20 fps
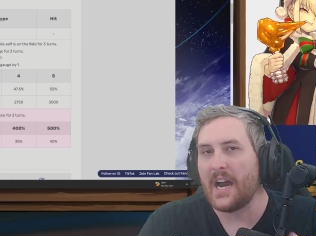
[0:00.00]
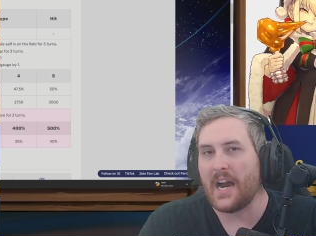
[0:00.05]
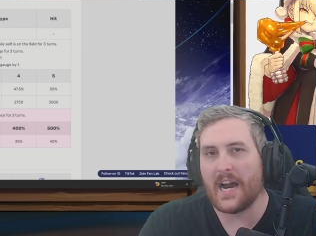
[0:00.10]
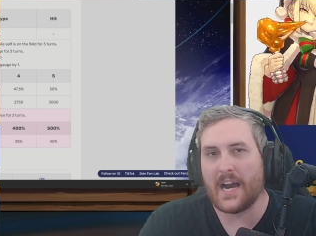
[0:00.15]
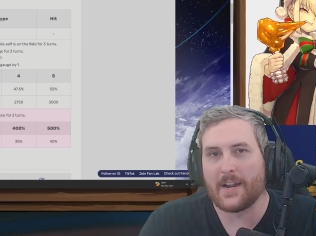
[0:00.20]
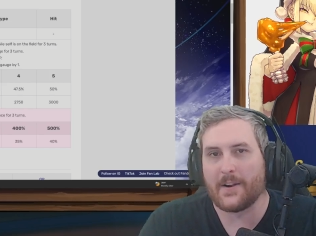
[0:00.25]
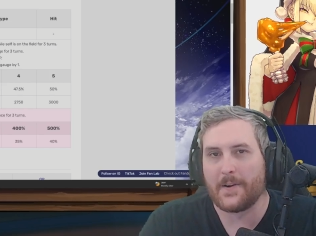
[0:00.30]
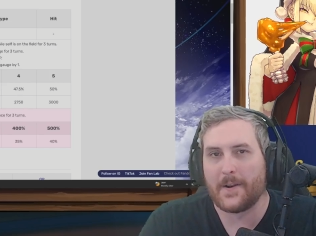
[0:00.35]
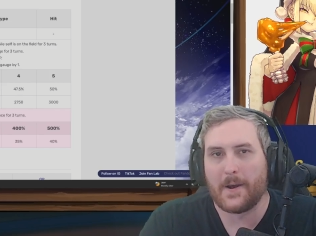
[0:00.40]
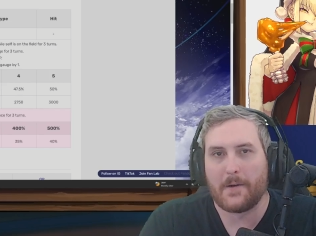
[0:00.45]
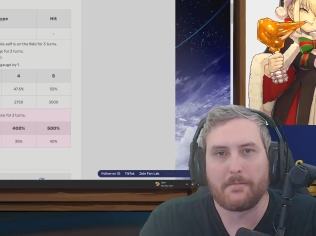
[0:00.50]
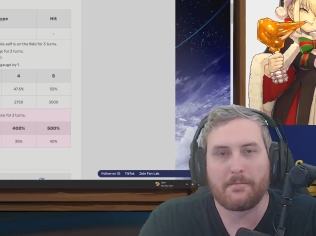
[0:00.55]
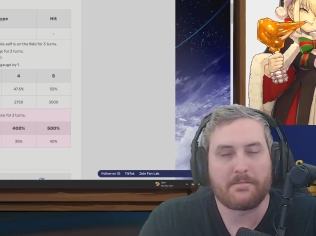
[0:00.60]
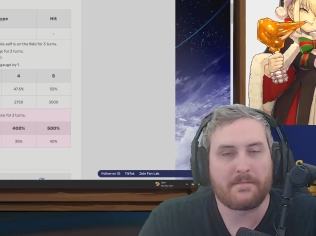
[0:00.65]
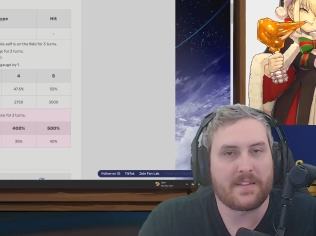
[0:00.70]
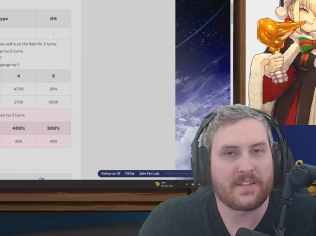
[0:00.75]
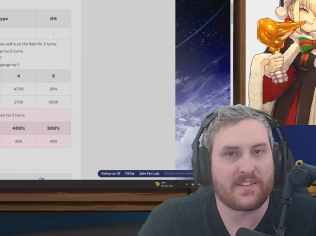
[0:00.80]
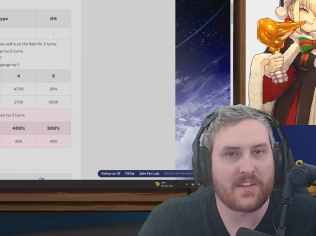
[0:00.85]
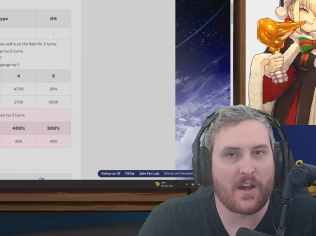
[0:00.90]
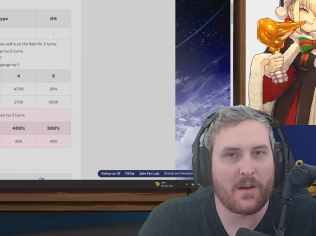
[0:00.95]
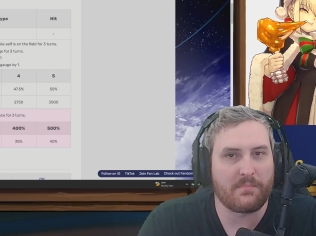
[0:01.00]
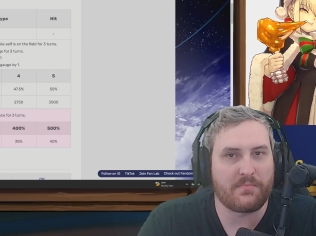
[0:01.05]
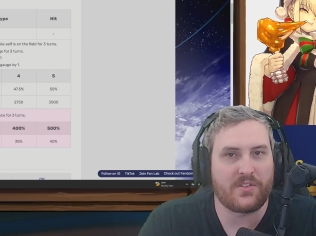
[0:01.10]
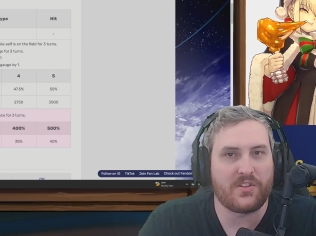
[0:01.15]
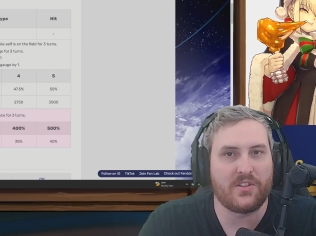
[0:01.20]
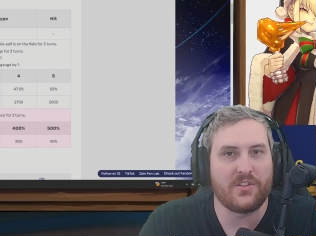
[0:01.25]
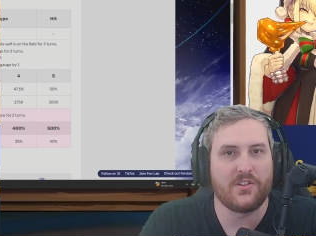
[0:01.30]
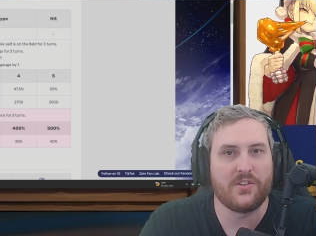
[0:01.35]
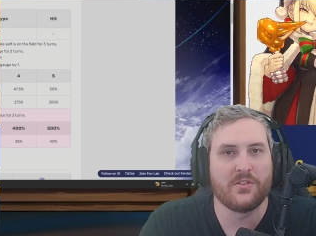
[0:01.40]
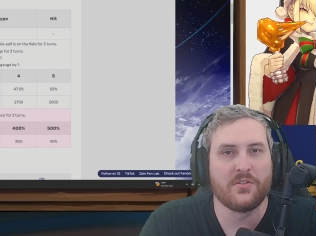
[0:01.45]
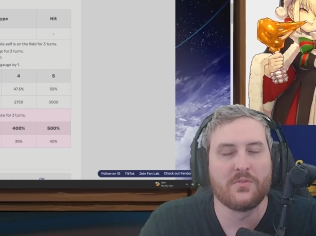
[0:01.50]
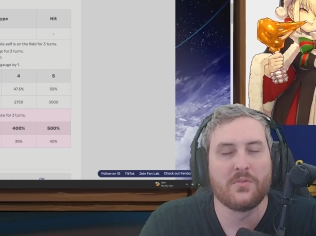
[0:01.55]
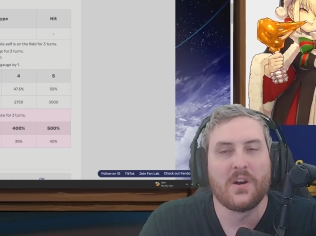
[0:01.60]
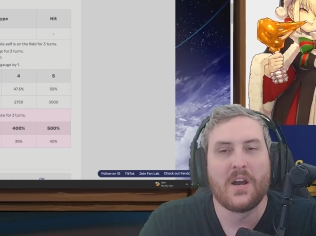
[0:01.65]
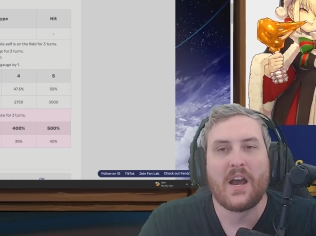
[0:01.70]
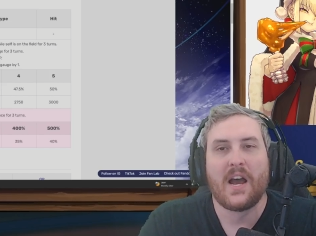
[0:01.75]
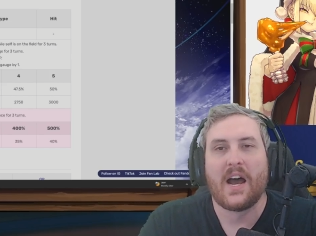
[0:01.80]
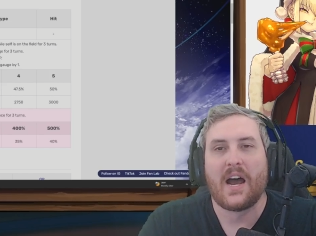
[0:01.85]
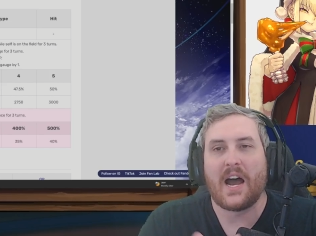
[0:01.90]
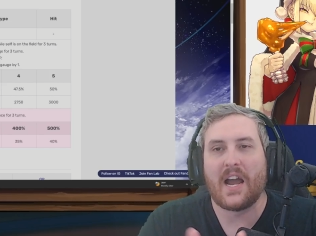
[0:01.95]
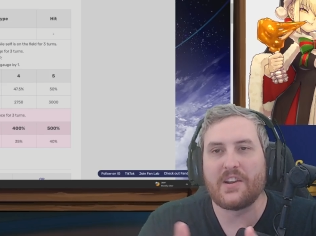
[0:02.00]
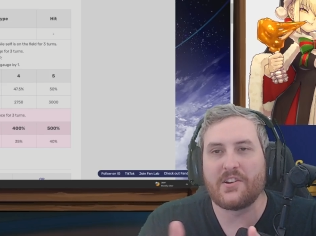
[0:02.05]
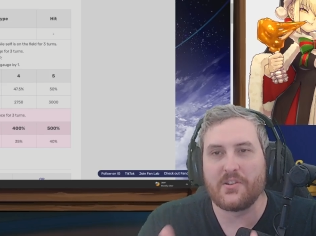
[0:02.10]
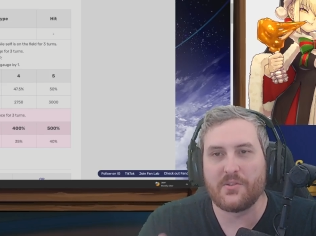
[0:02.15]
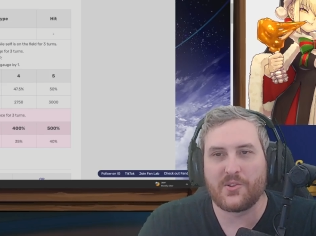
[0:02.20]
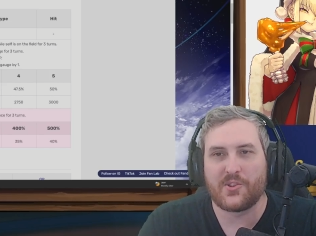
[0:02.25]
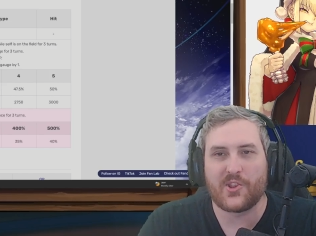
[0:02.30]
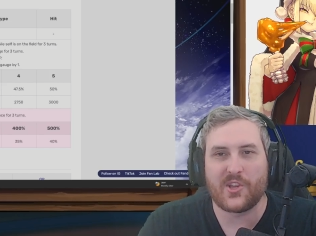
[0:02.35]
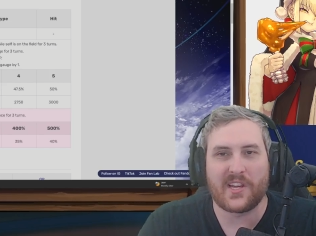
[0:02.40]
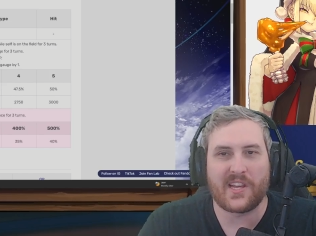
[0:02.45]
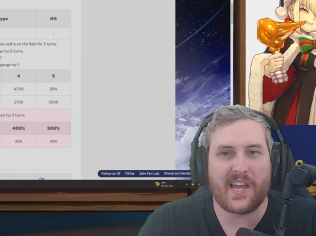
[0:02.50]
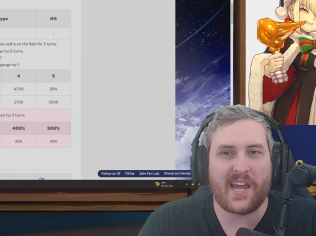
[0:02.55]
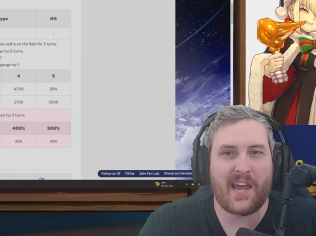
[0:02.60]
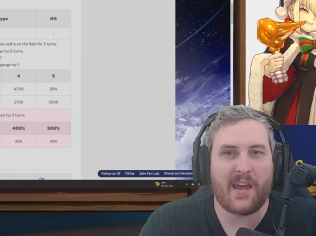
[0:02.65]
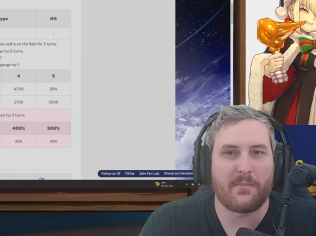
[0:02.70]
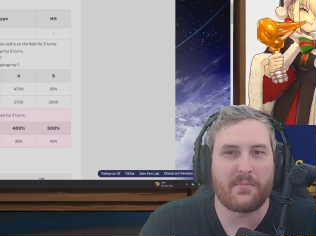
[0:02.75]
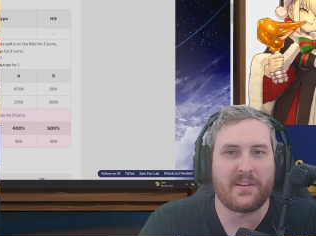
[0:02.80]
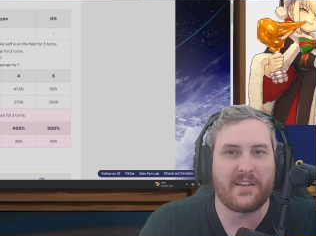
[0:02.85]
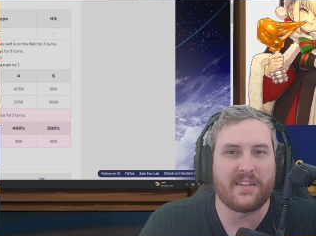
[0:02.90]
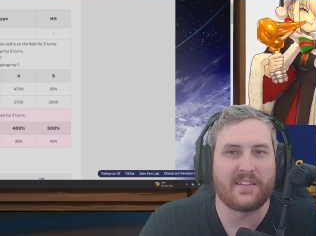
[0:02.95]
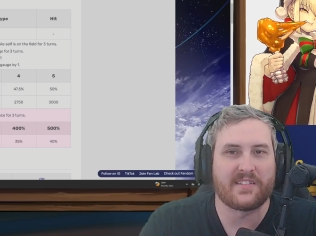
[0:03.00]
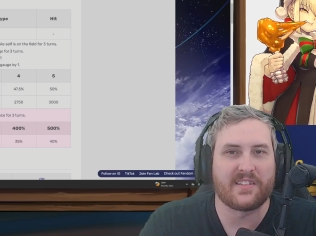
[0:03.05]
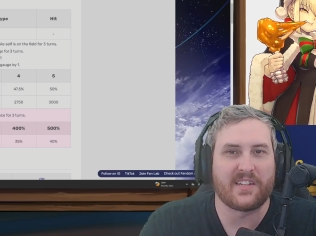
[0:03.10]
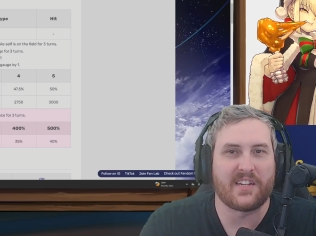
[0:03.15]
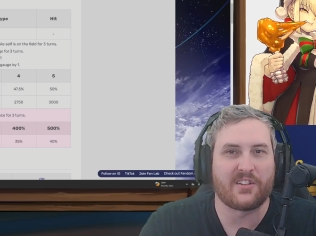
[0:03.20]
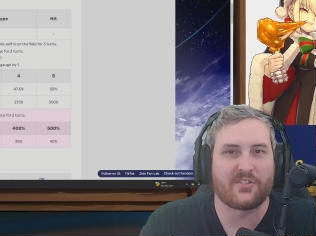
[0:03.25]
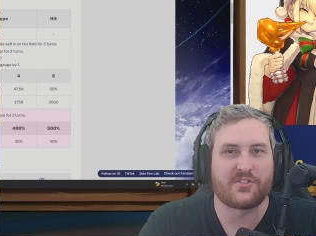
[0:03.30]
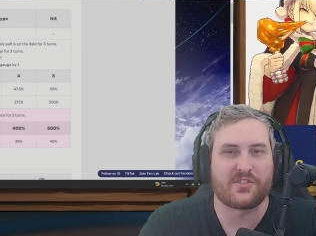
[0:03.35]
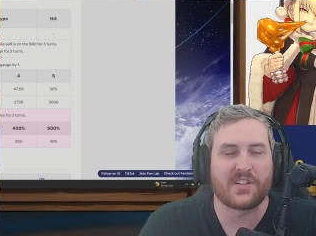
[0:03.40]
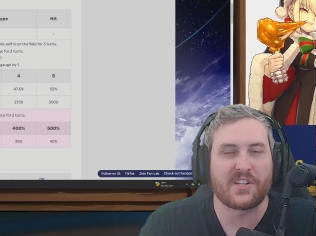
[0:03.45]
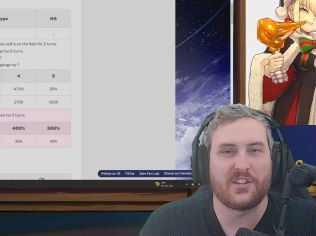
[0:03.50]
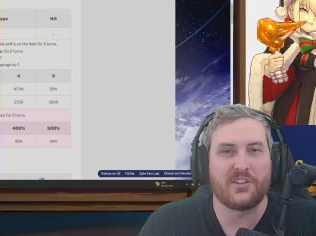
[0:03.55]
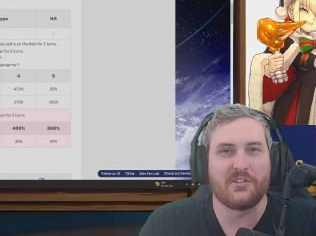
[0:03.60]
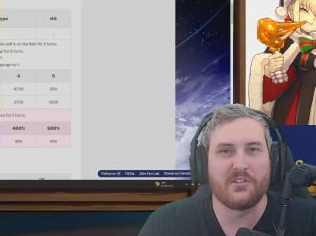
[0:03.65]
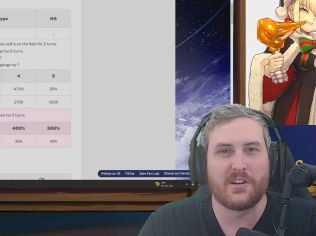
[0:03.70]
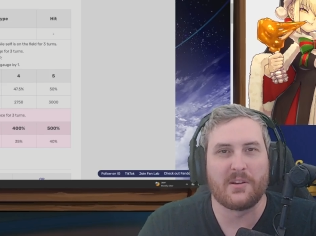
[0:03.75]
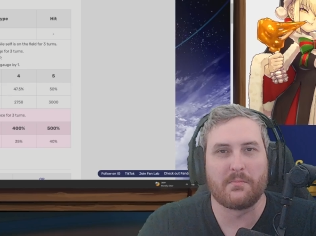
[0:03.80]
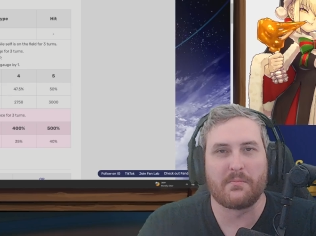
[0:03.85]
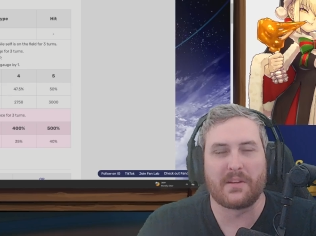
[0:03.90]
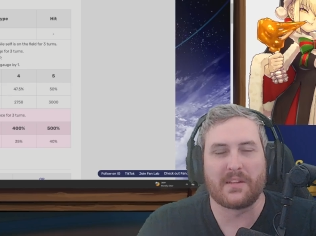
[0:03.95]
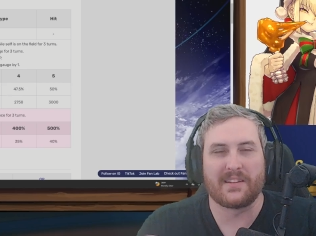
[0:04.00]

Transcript: I don't know. It's up to you. I do think Abby is an interesting unit,